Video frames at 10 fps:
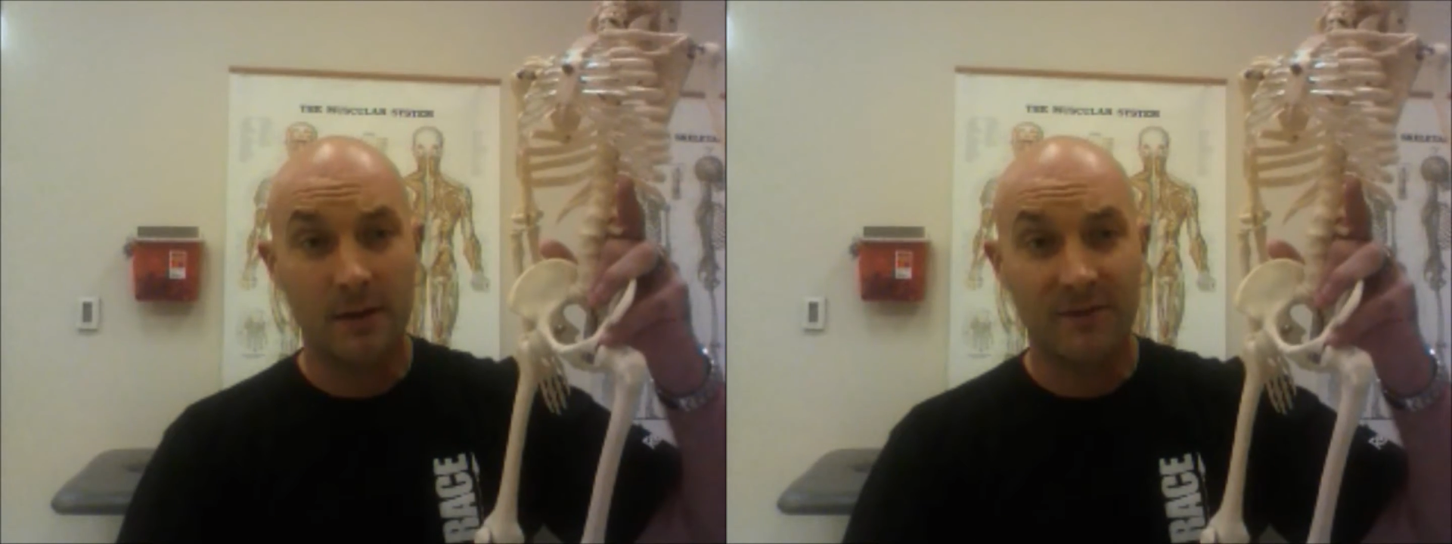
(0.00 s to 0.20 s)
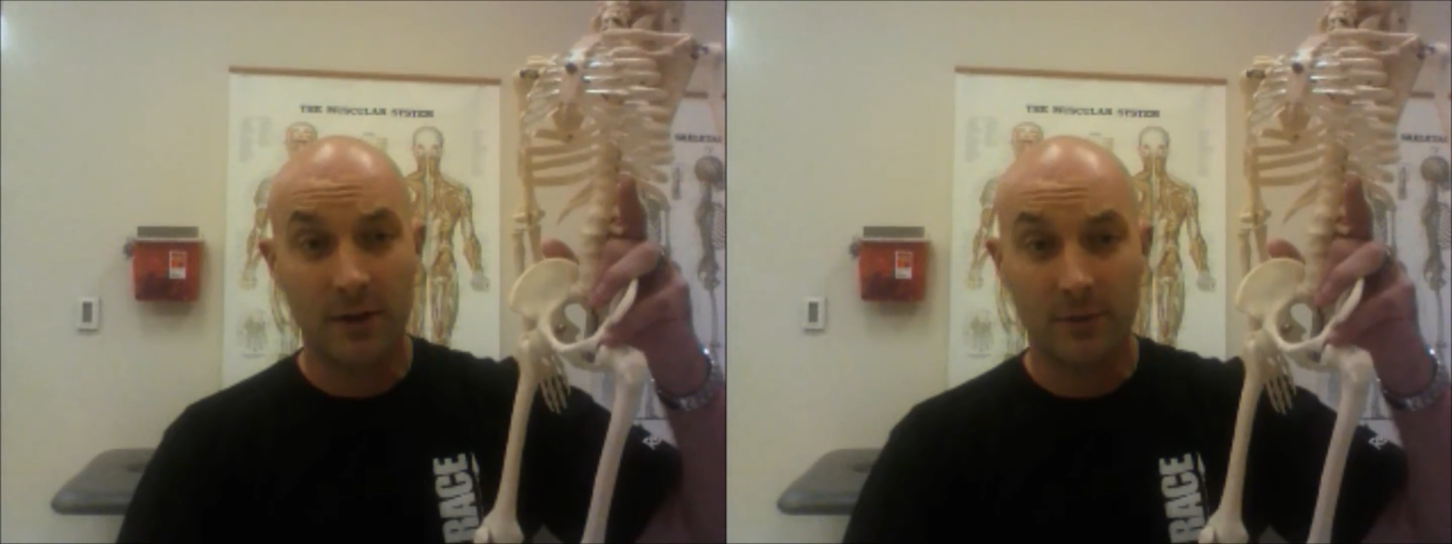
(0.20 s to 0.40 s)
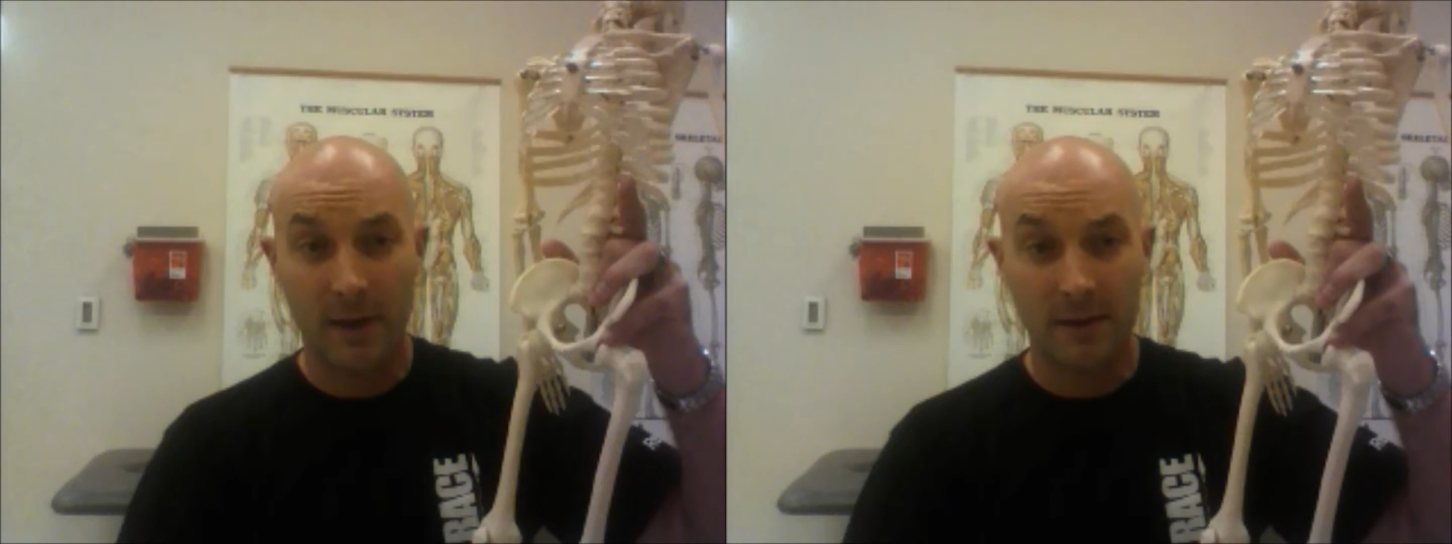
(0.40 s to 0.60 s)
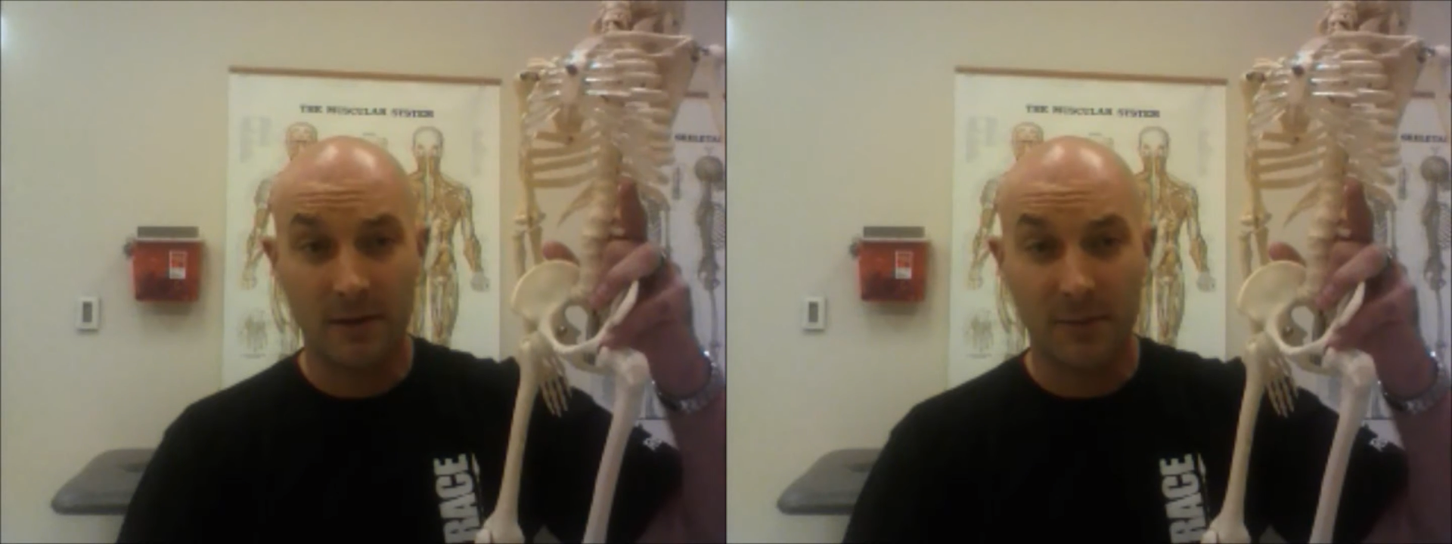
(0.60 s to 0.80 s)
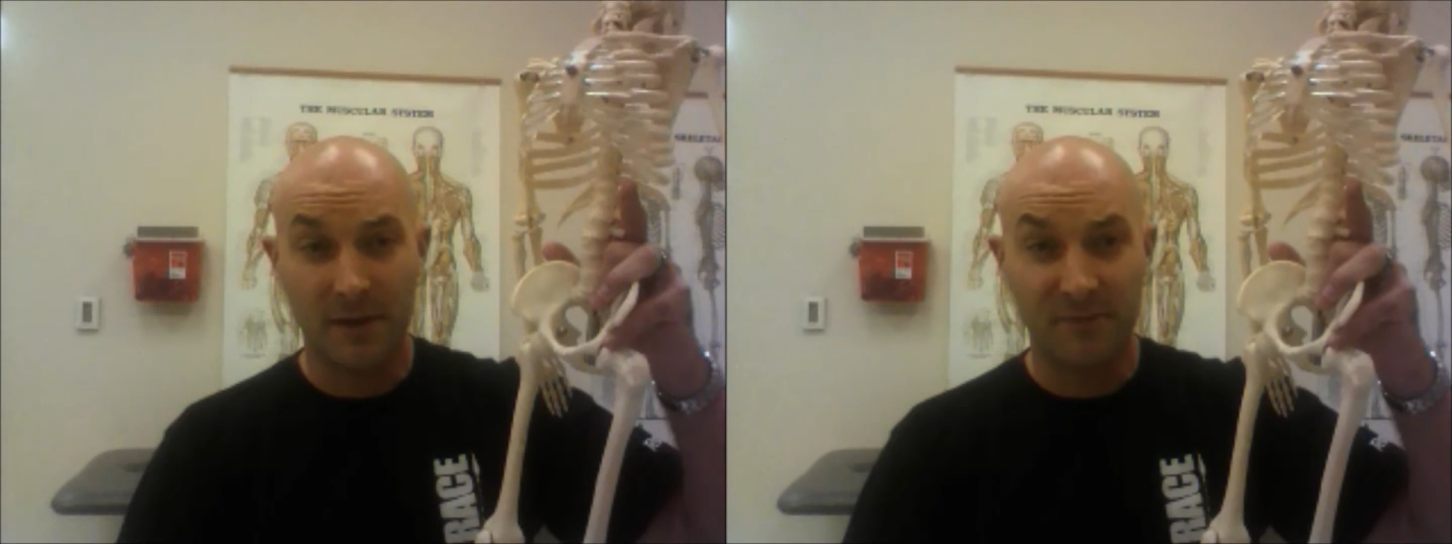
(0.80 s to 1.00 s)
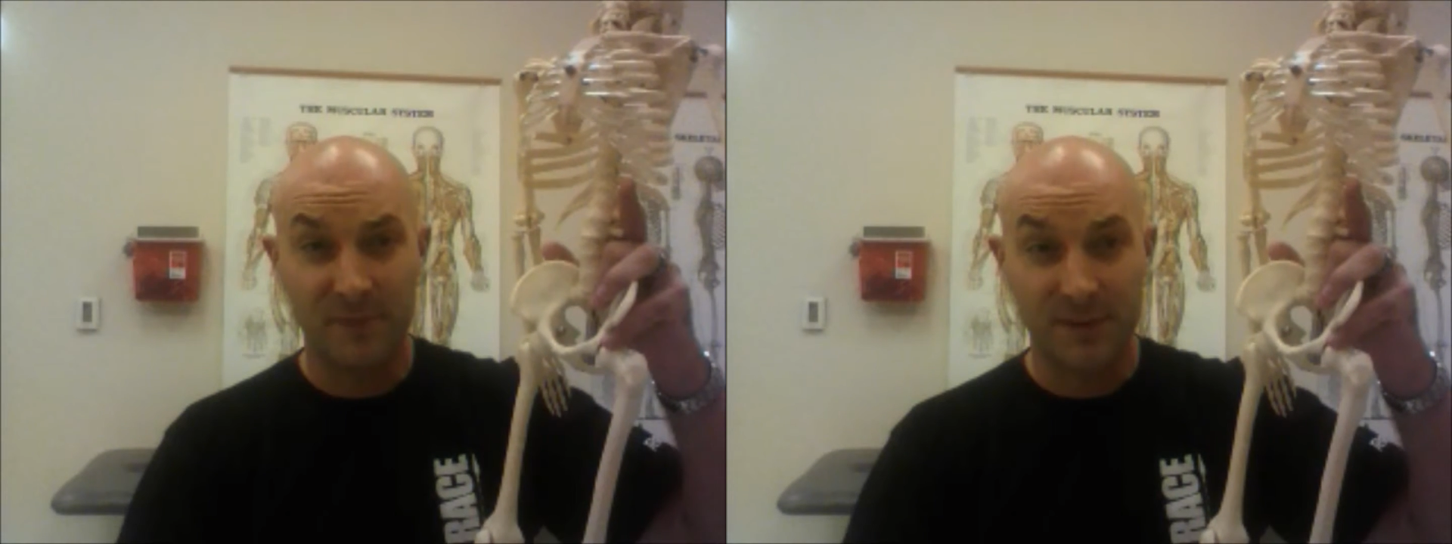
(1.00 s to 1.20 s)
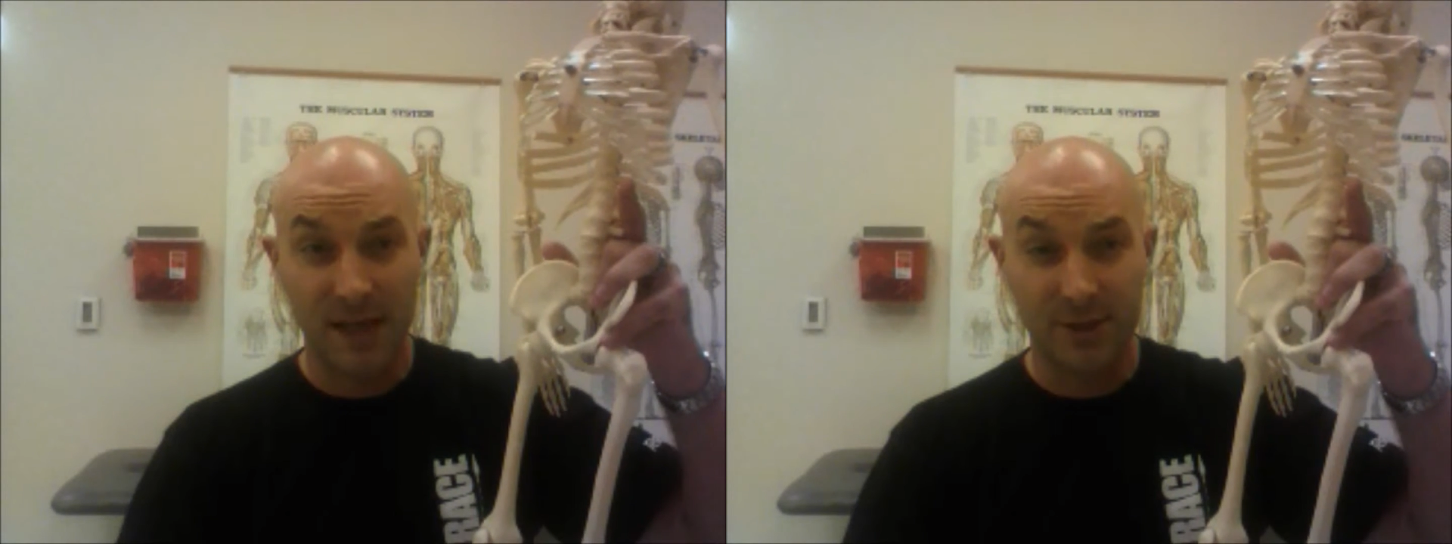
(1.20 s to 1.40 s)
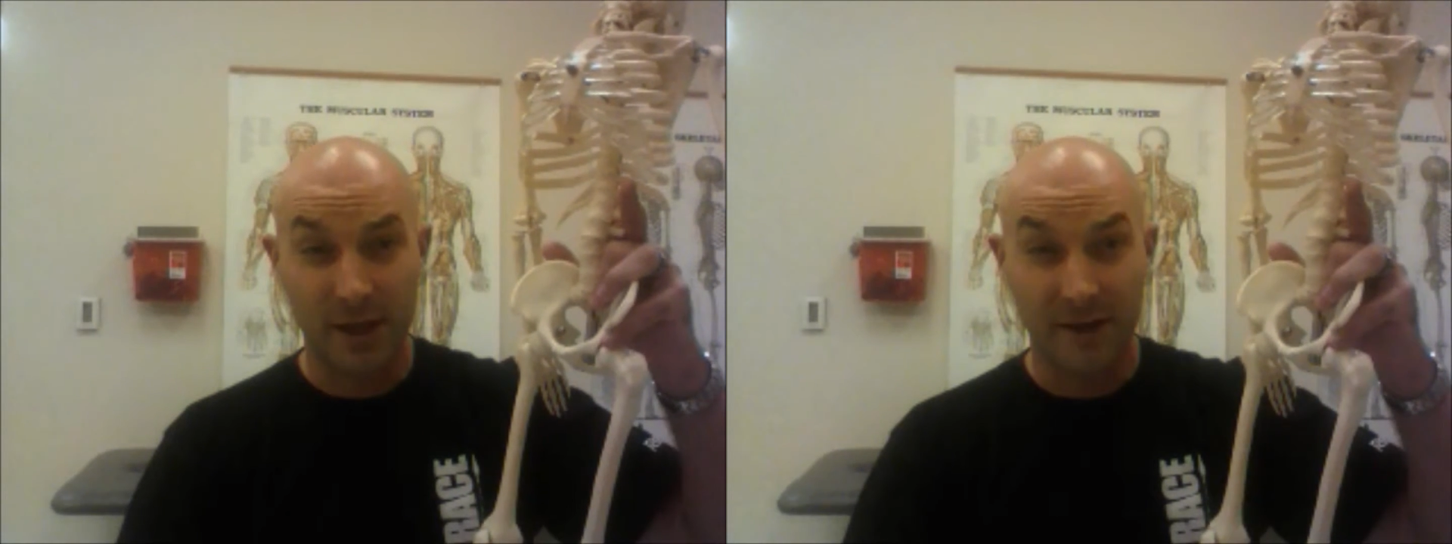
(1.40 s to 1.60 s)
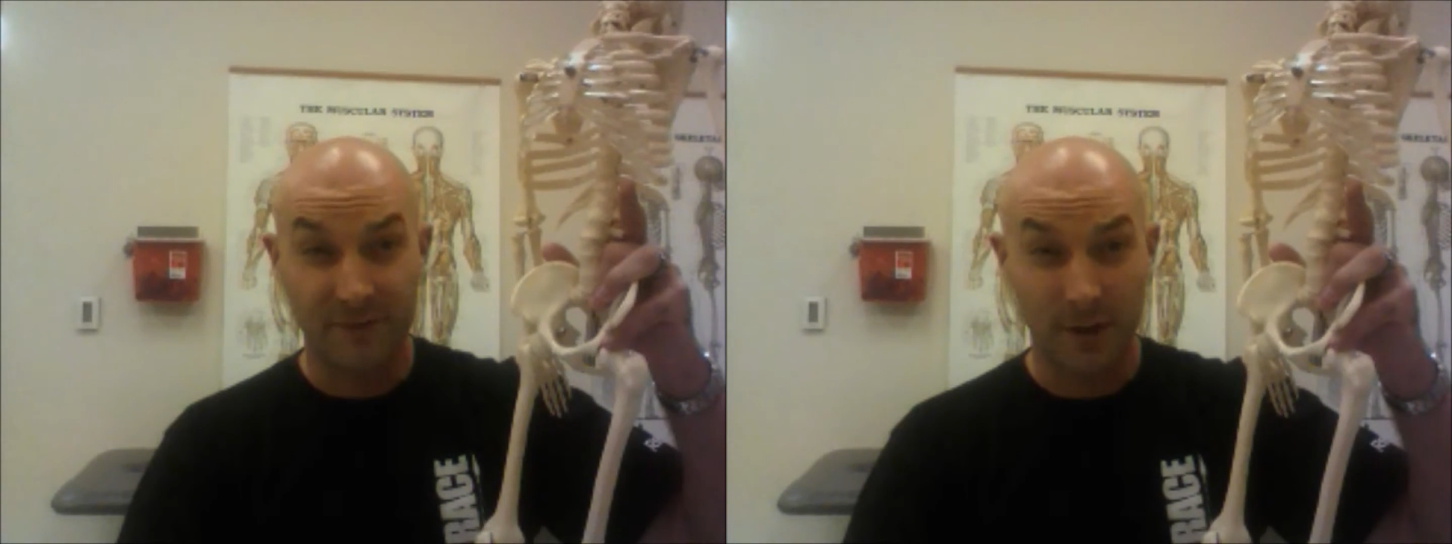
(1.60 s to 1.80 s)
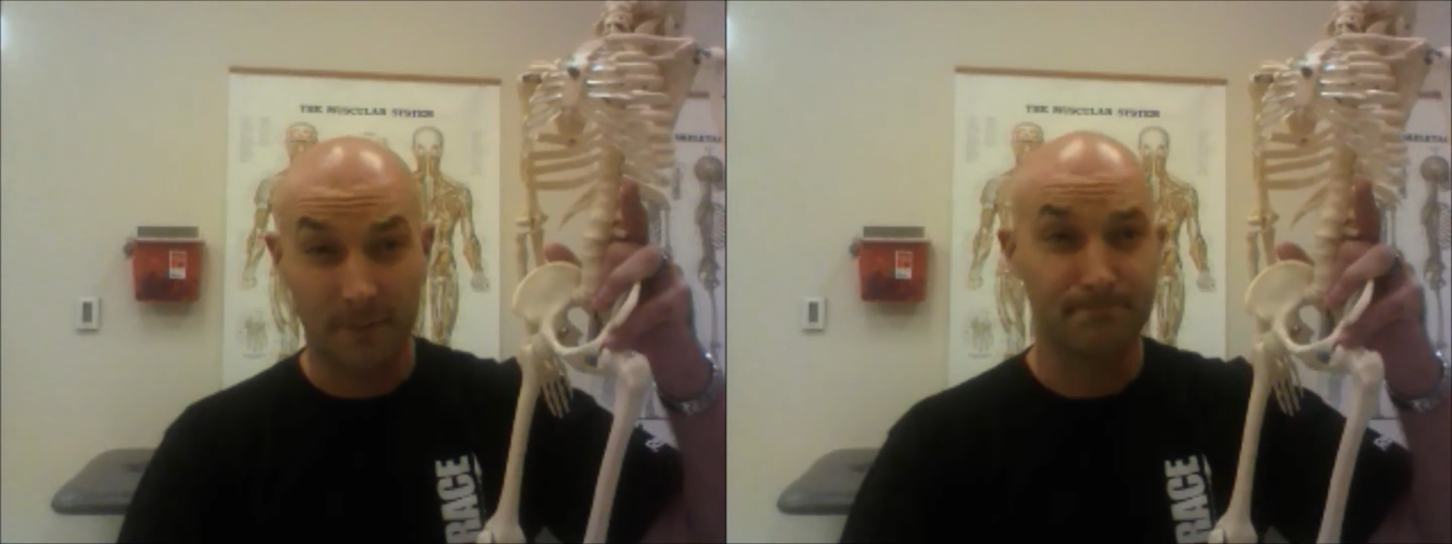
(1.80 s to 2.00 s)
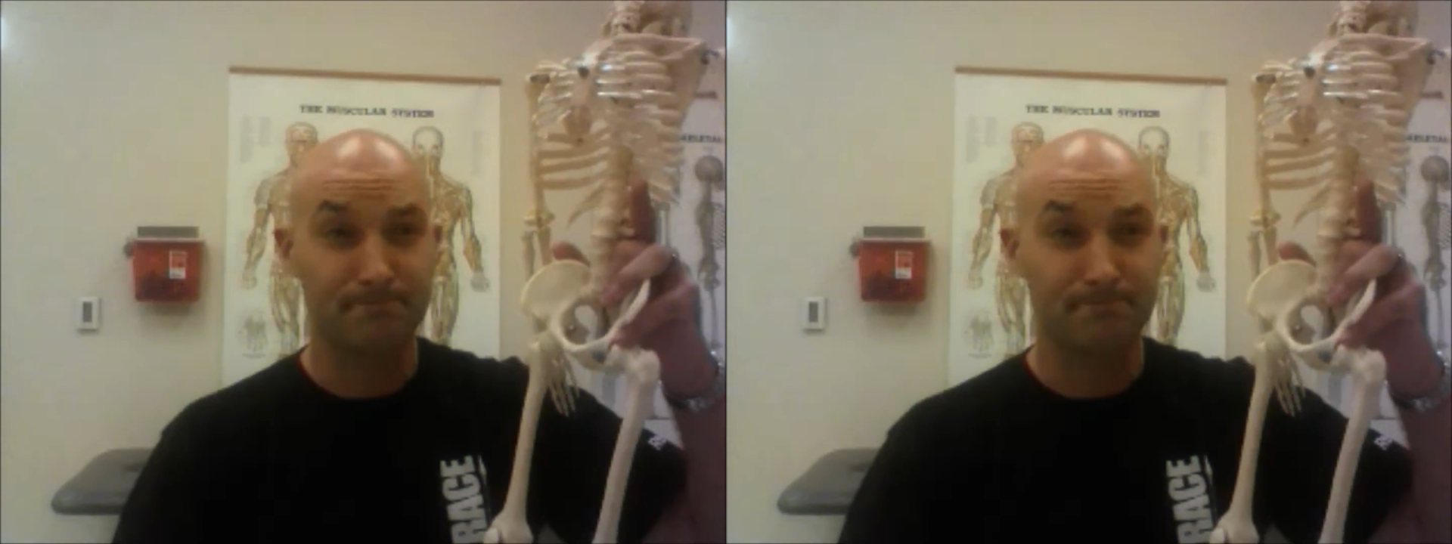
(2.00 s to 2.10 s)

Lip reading: followed by a little bit of massage after.